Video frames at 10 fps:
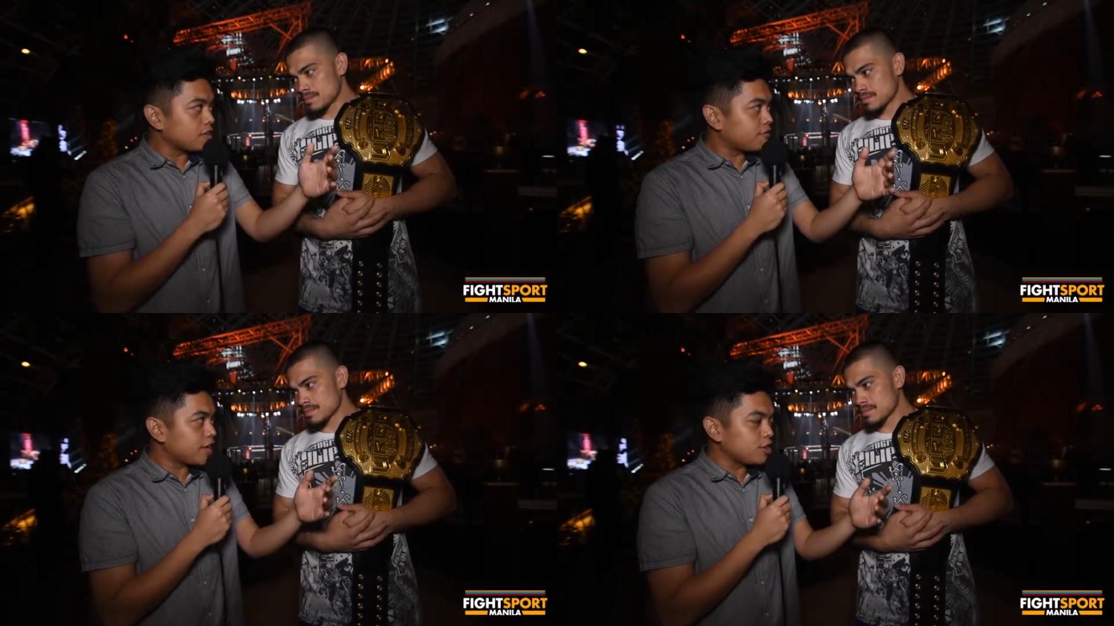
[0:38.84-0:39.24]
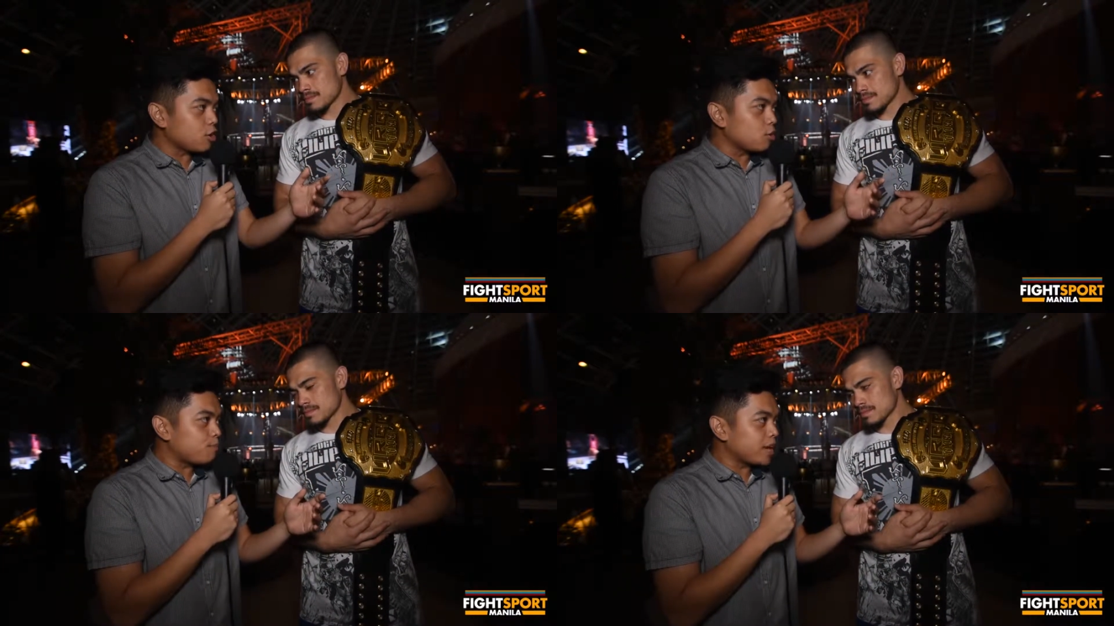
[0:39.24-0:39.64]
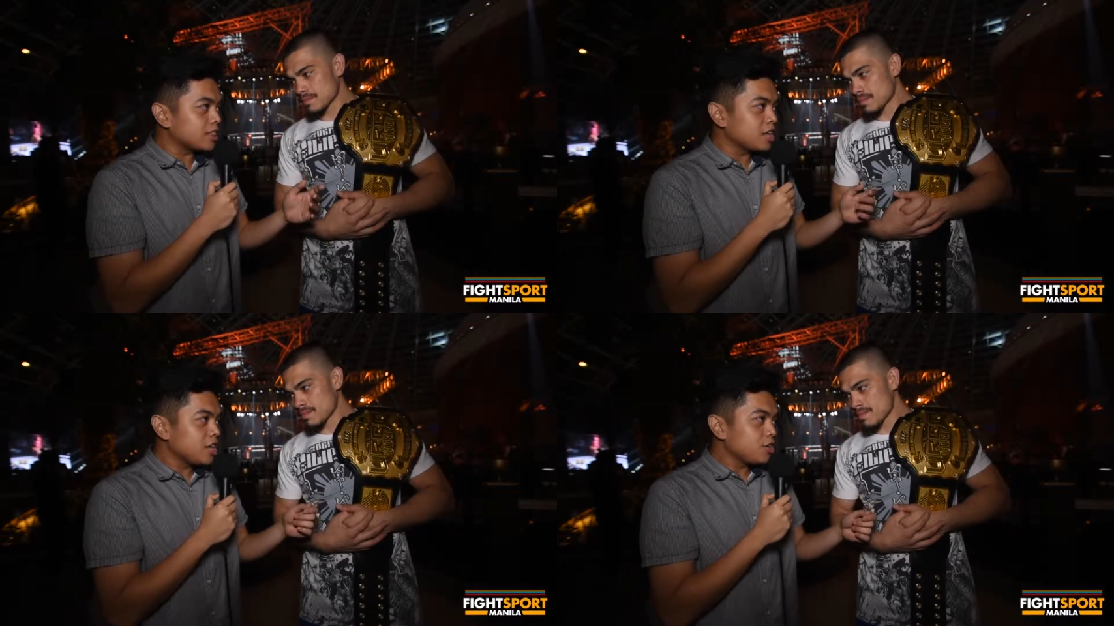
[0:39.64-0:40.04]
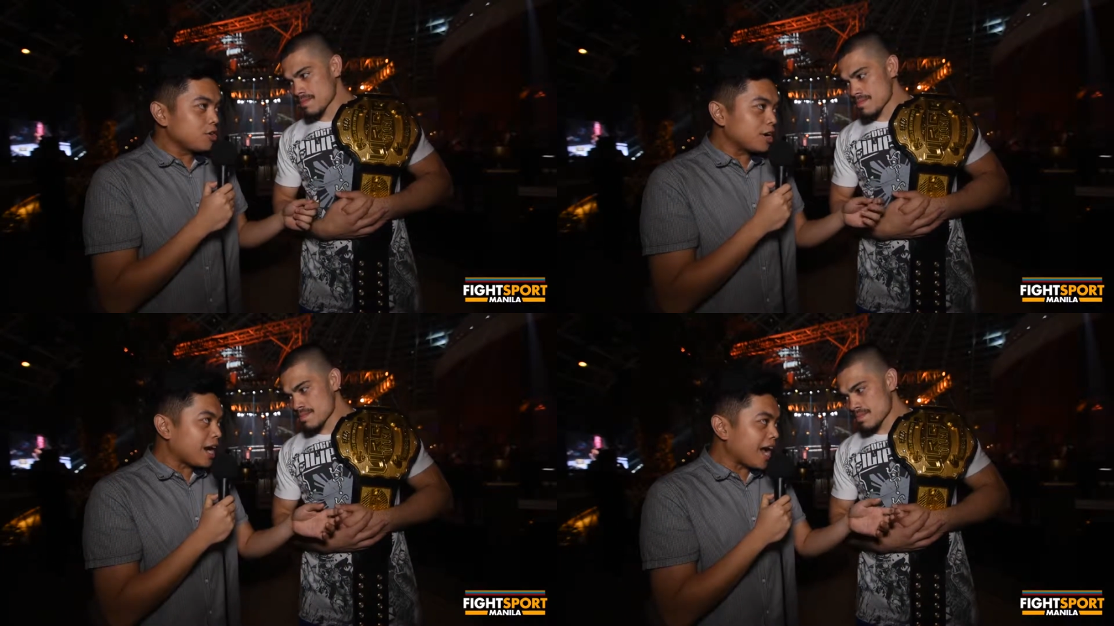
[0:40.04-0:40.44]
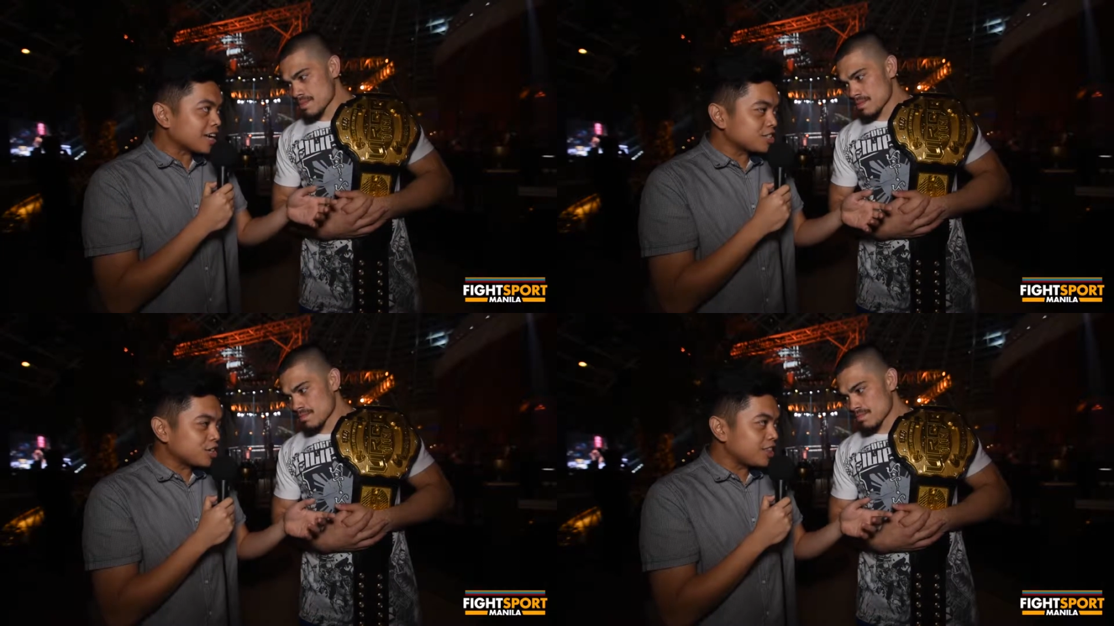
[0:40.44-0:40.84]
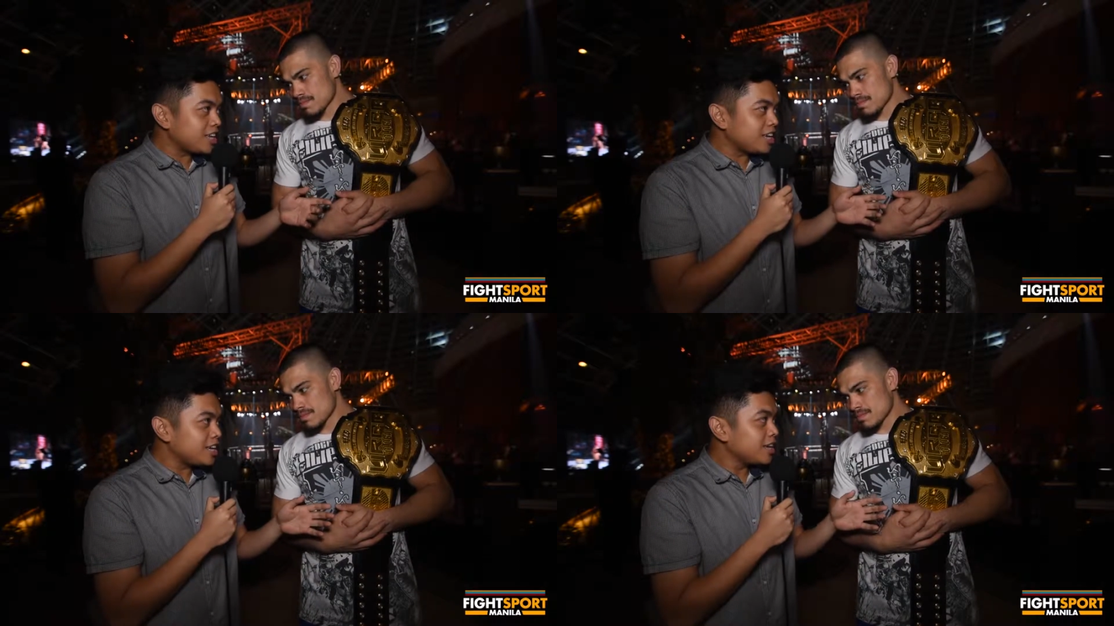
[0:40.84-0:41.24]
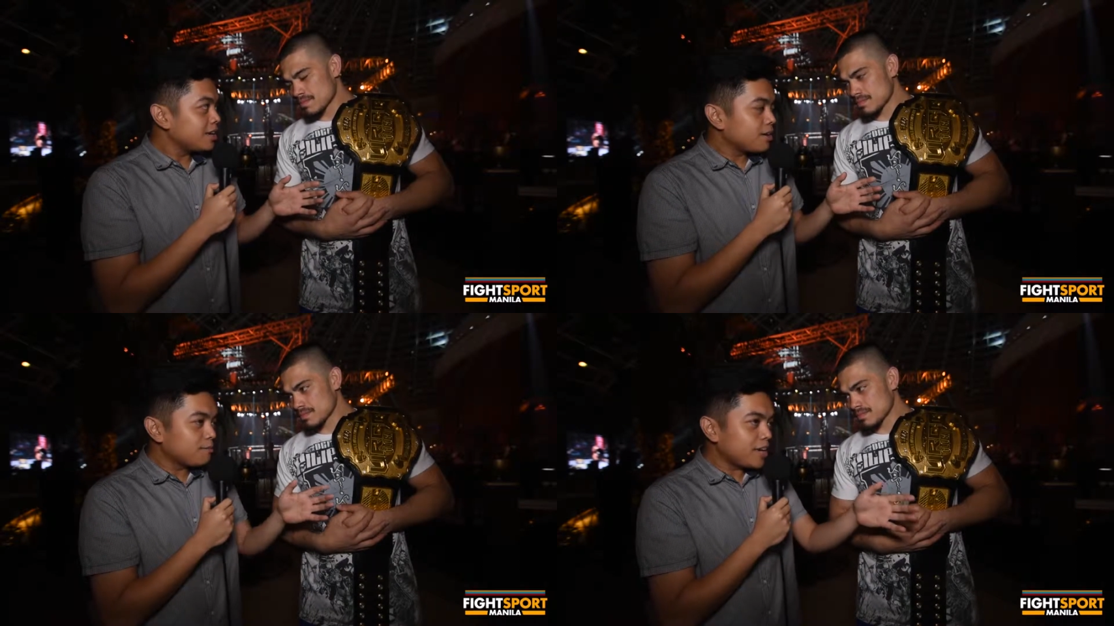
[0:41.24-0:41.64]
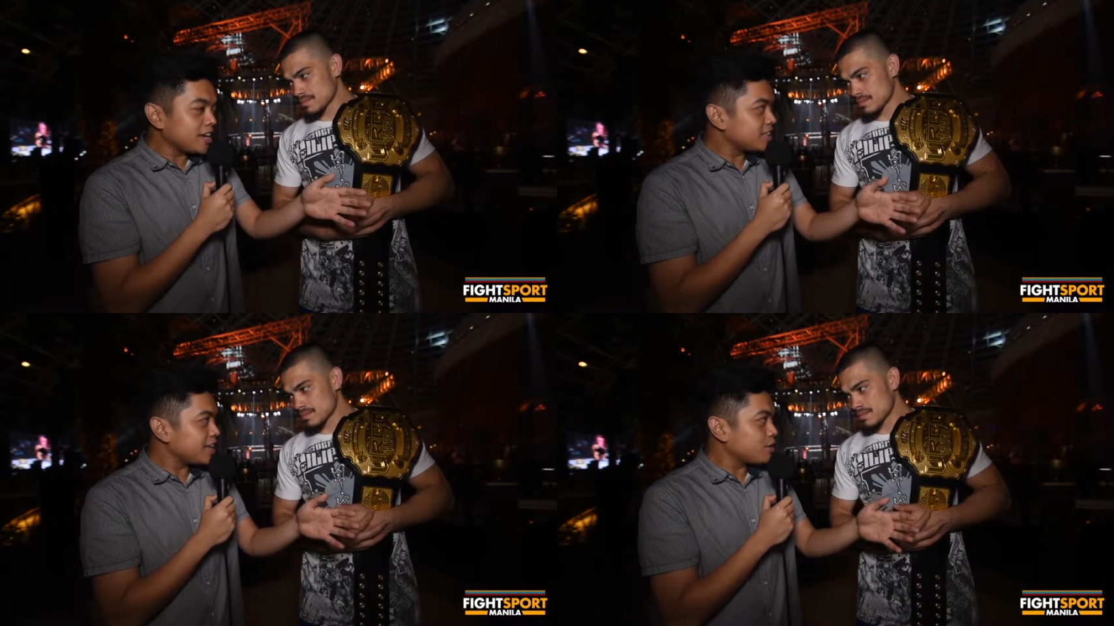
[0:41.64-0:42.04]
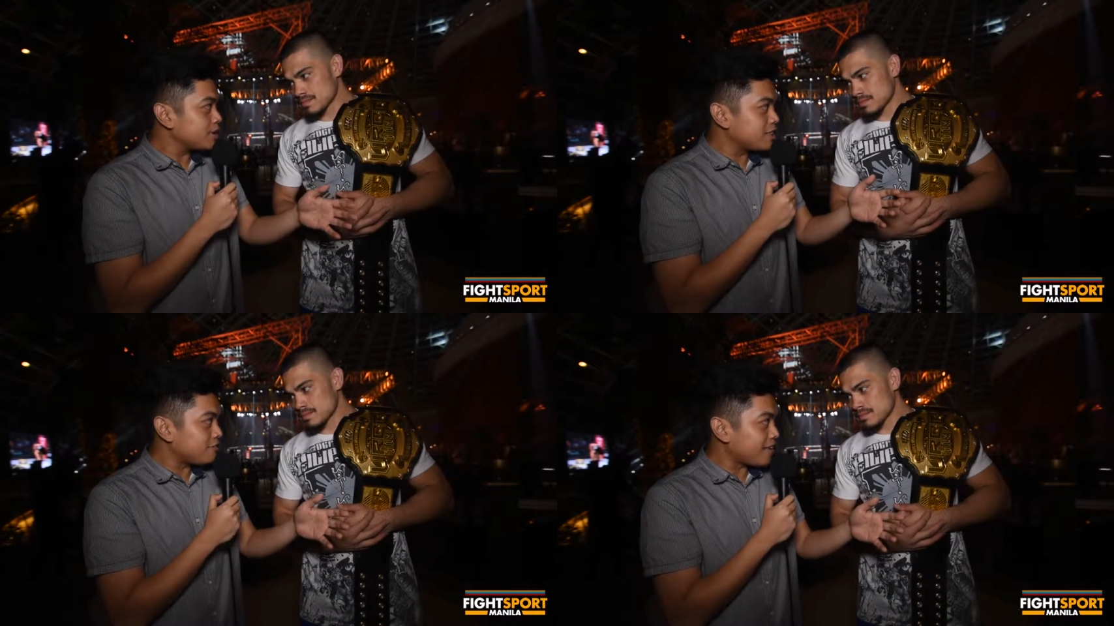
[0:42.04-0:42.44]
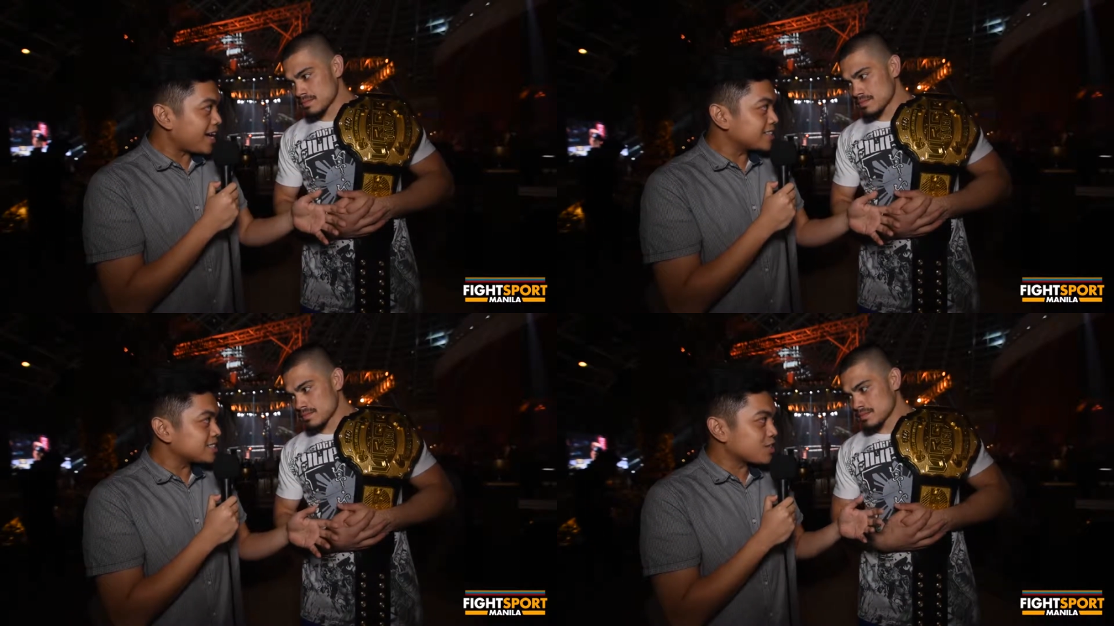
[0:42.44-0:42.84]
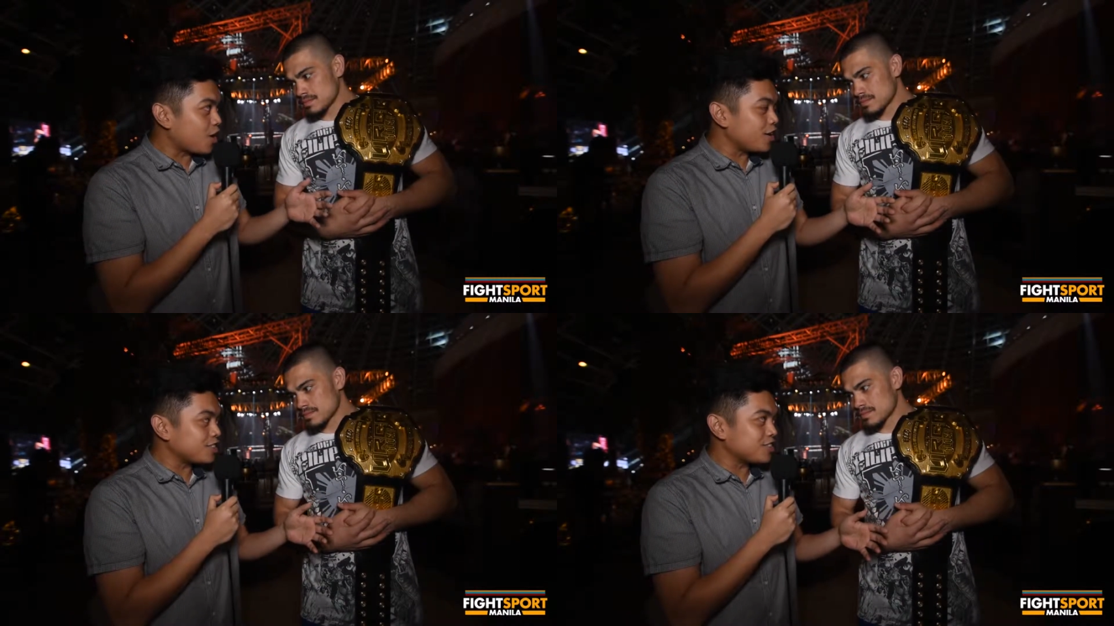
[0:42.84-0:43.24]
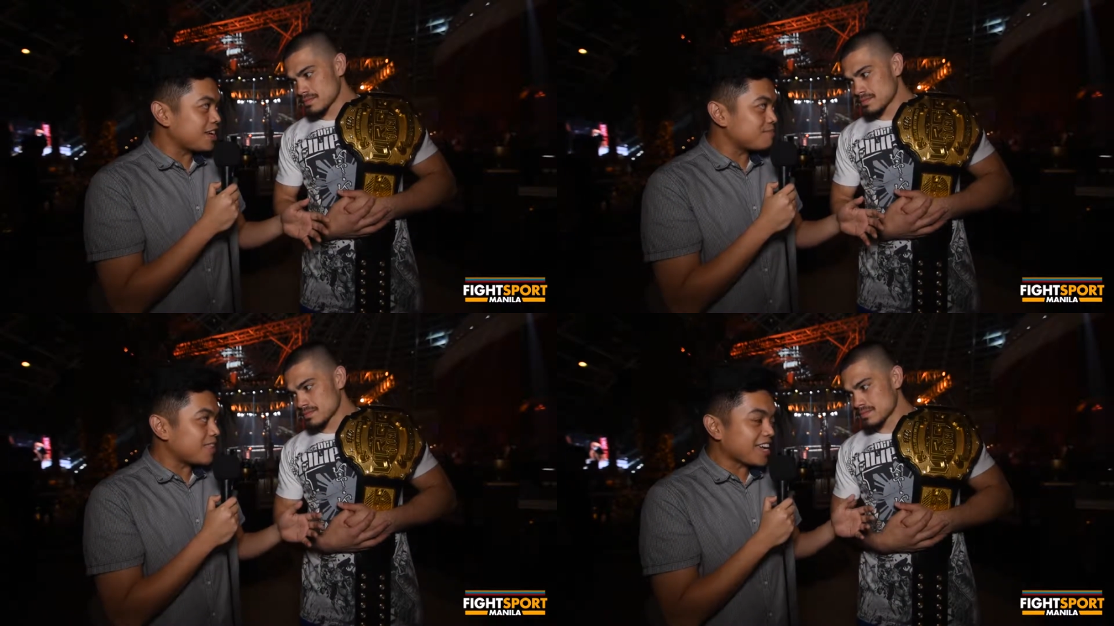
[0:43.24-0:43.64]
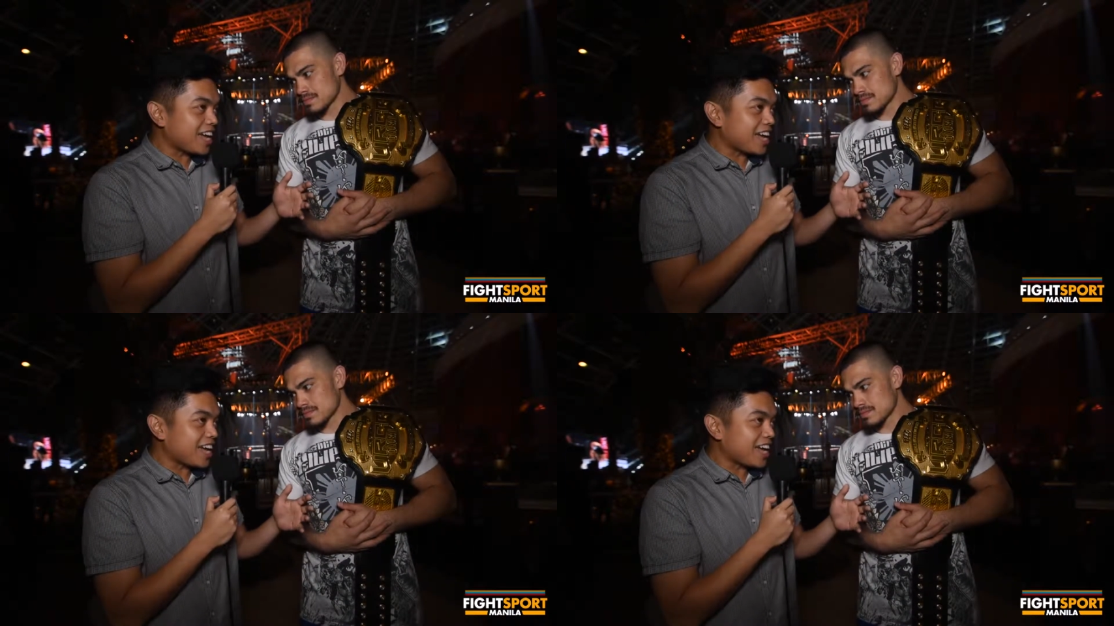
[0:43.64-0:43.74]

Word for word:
Speaker 1: the venue opened. You were actually mingling with the fans, talking to them, like